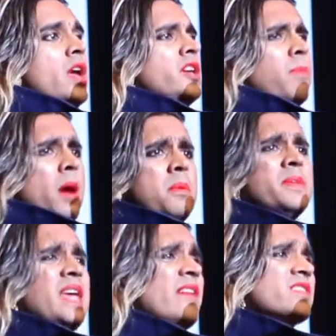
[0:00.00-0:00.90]
You
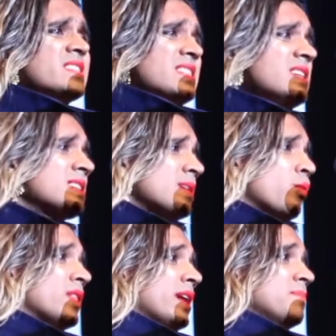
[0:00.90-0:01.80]
probably haven't seen
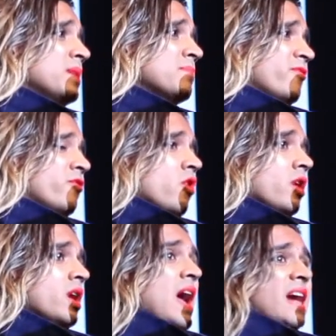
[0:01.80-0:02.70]
someone like me before.